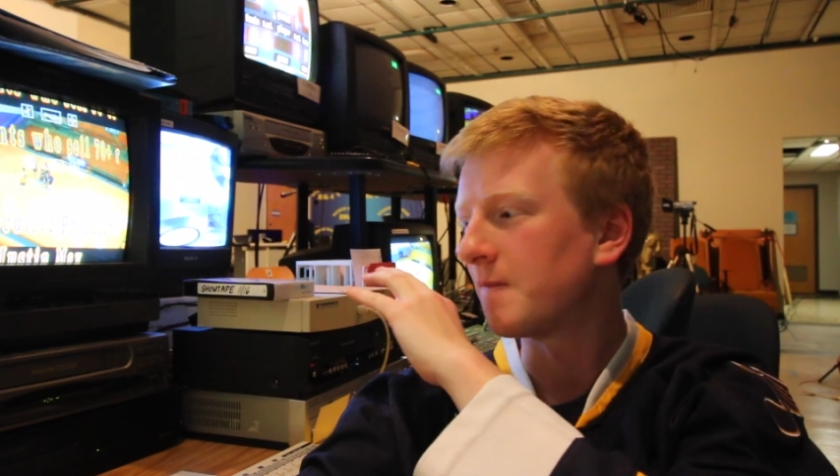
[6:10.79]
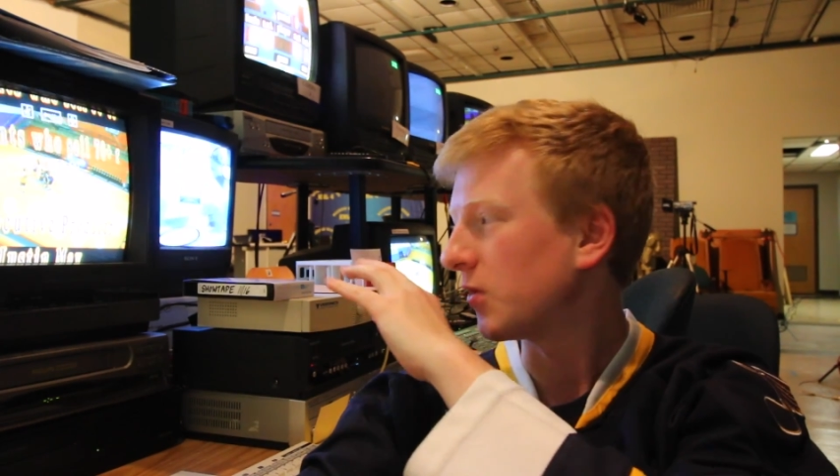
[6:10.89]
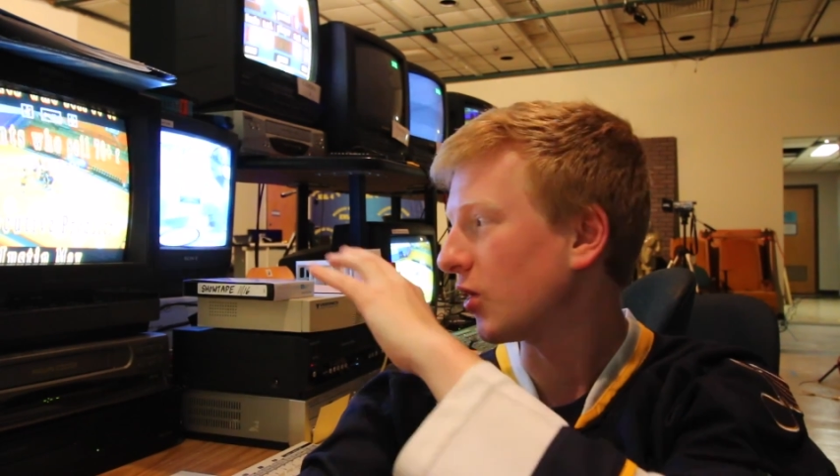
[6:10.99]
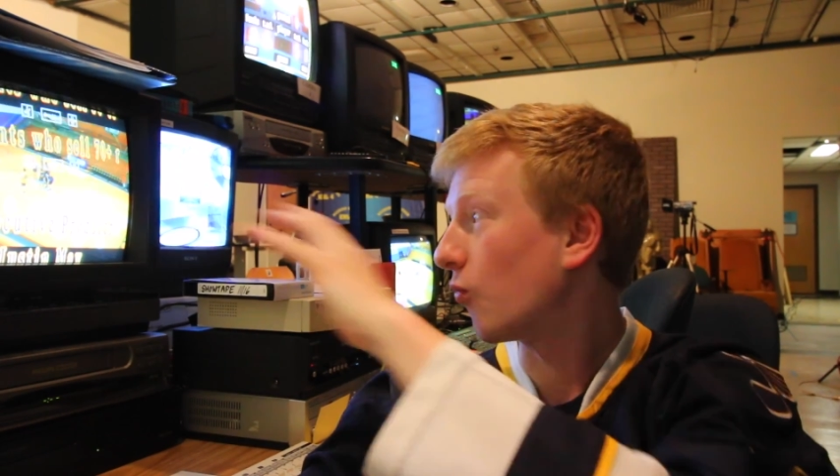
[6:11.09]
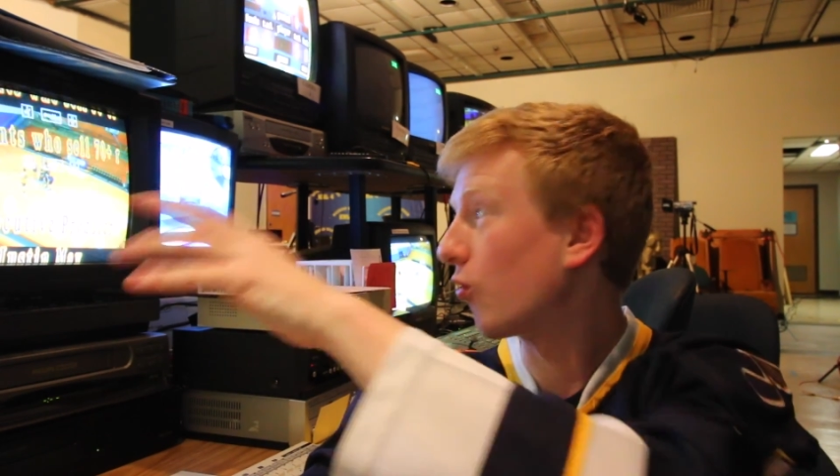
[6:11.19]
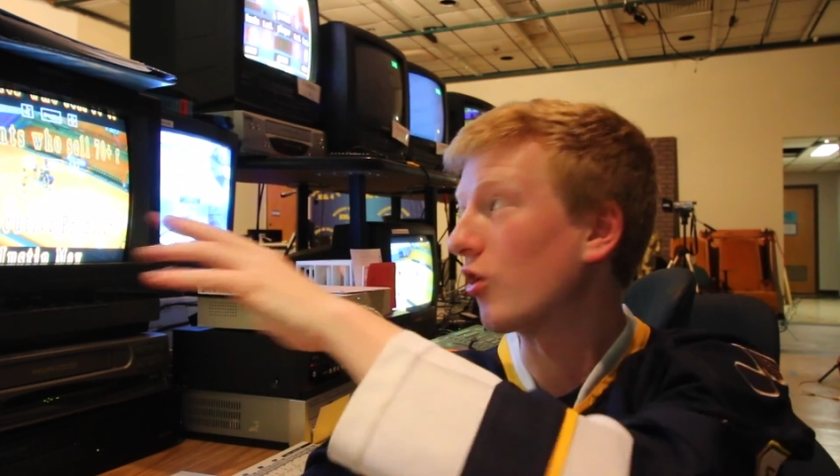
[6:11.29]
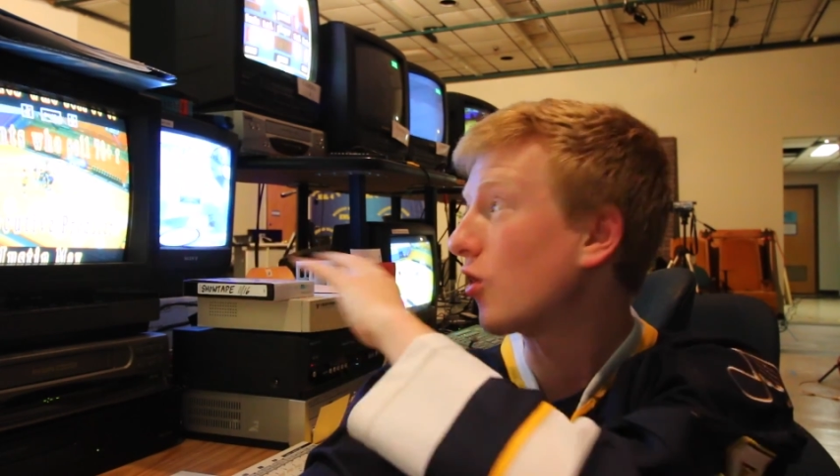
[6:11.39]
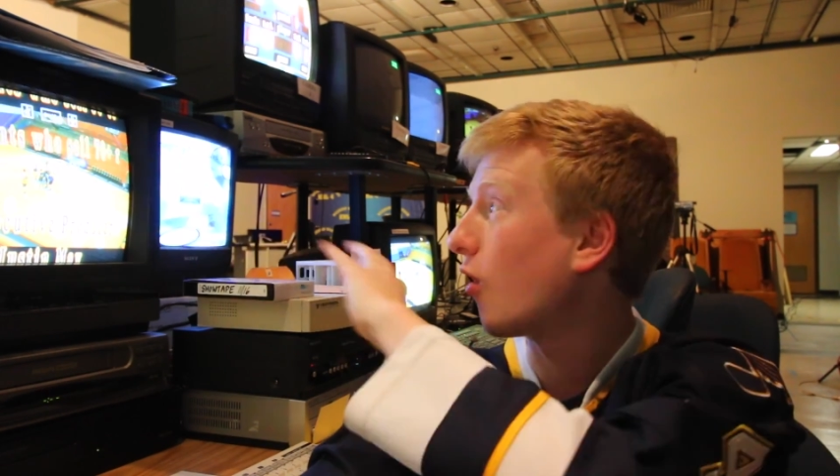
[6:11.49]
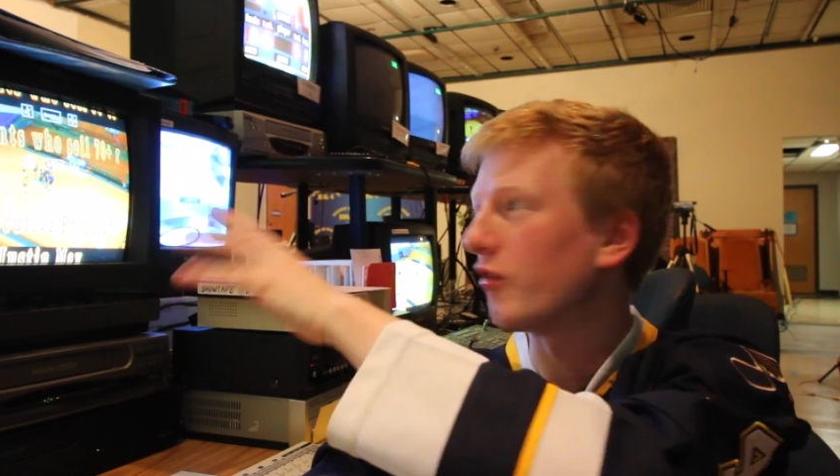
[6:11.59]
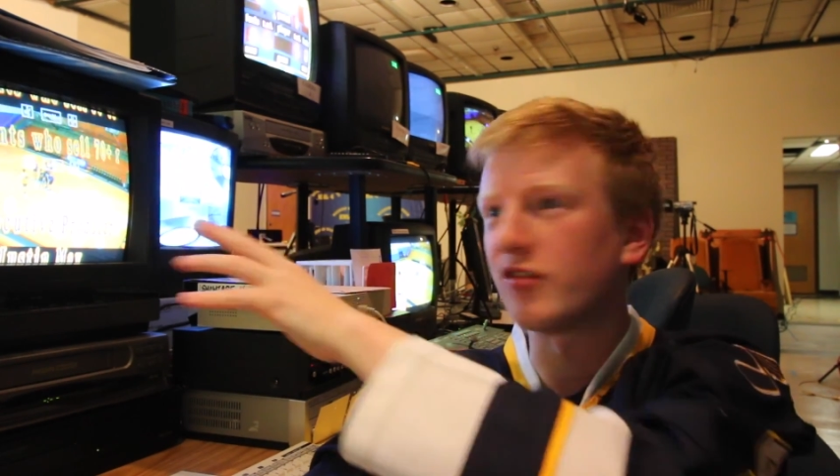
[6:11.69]
work
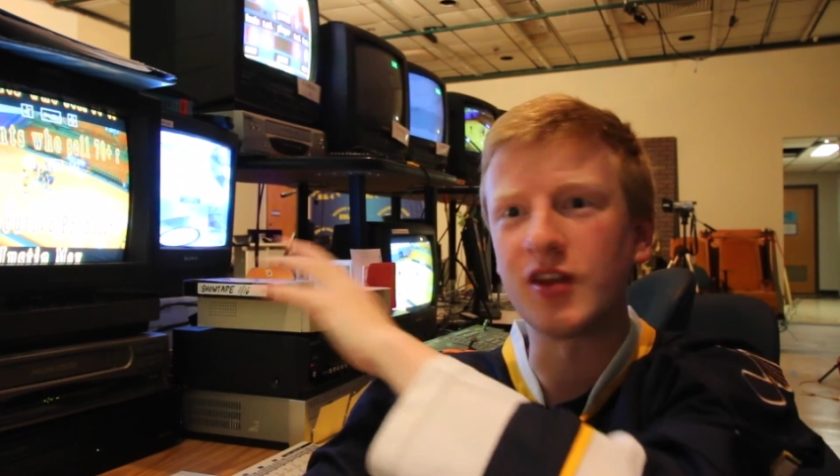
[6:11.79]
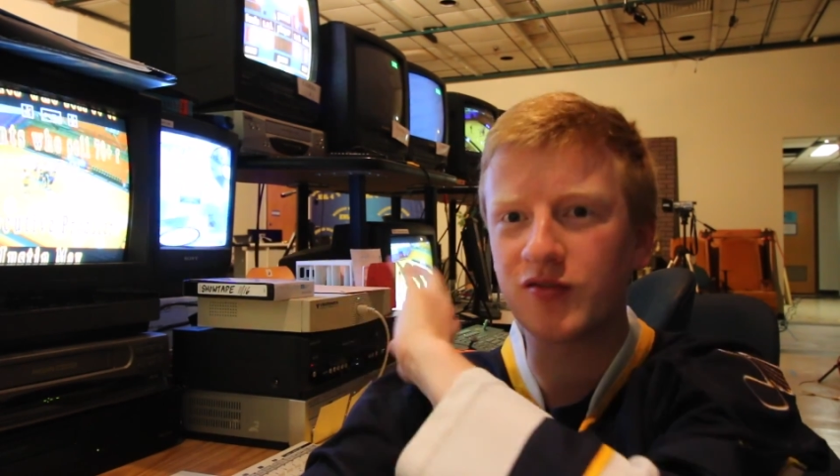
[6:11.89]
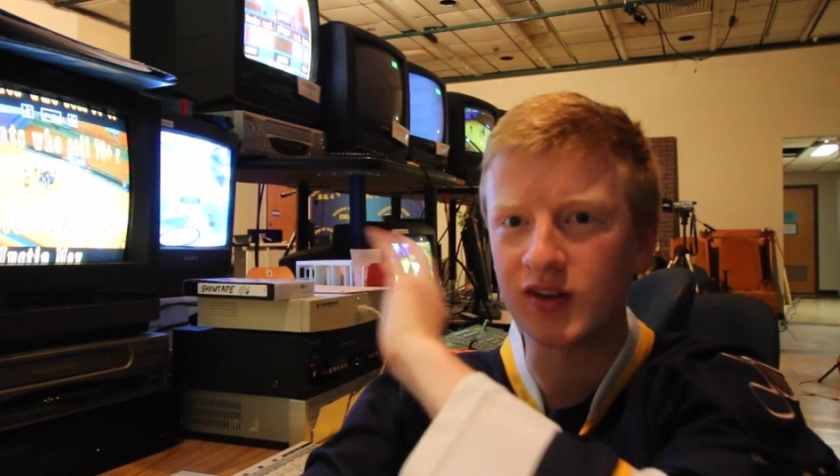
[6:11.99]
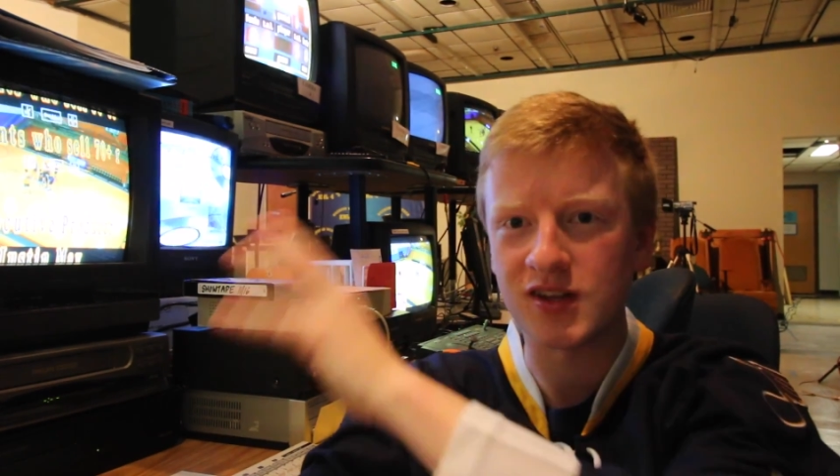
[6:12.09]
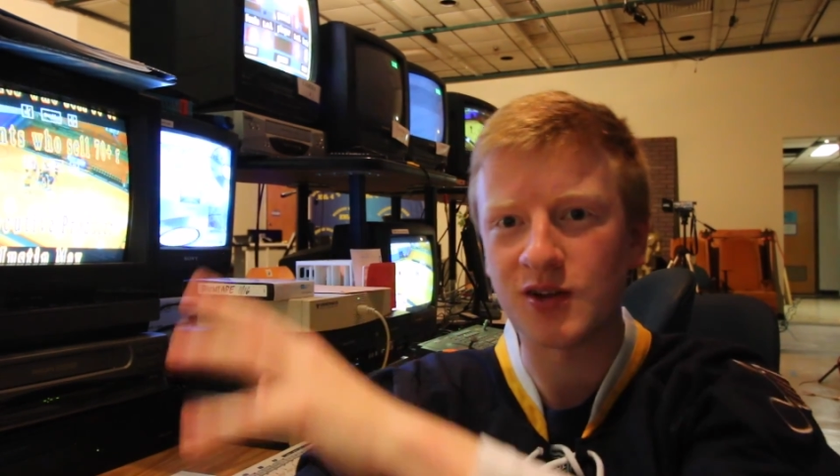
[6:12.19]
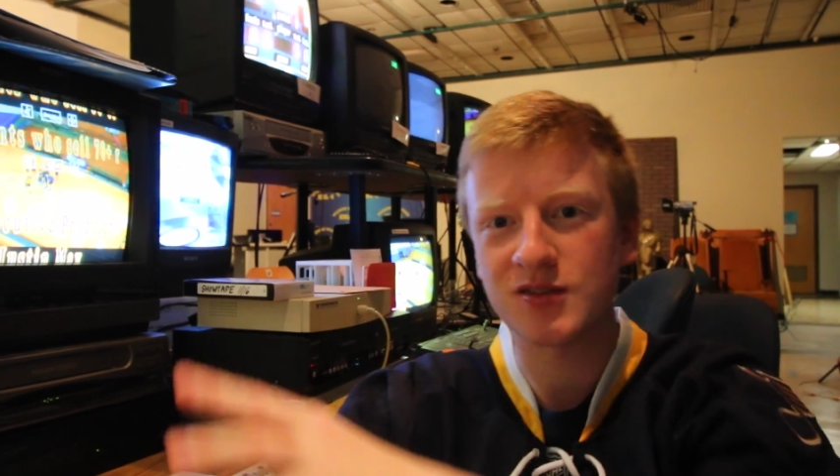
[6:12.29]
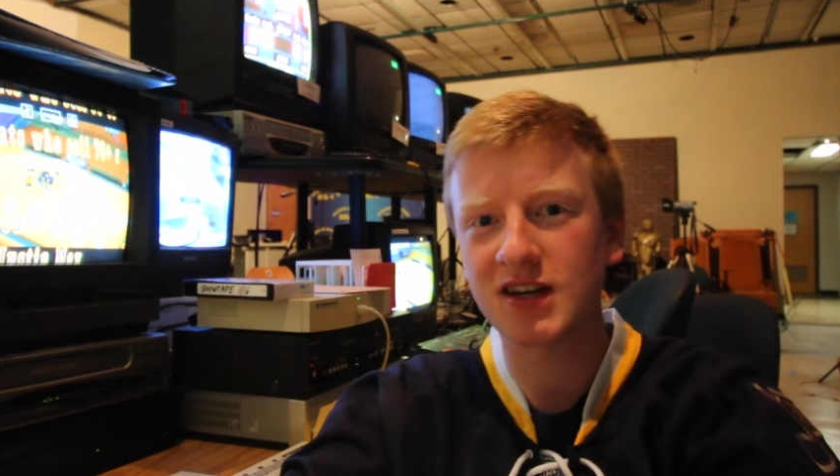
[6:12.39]
all this different